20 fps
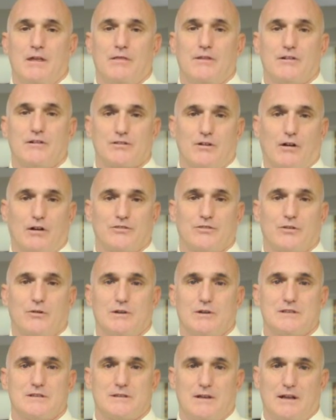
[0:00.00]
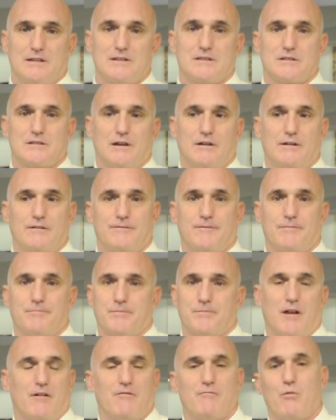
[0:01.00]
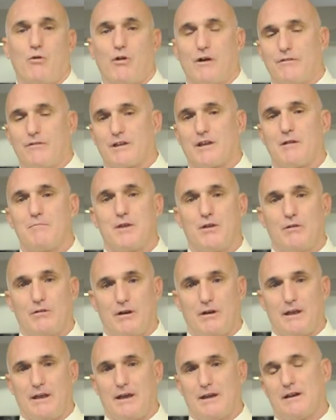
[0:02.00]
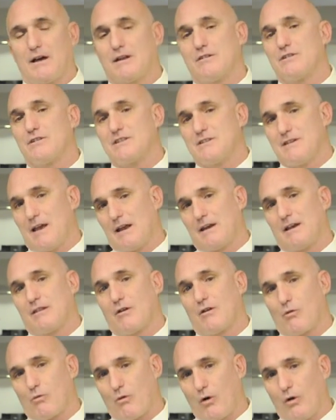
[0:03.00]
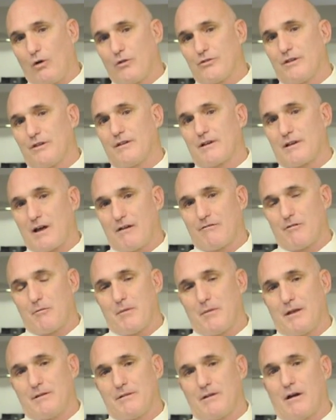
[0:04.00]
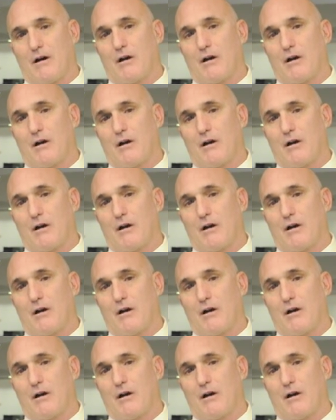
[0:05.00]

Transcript: There's also a sense of, of more of a community and understanding their roles in the government,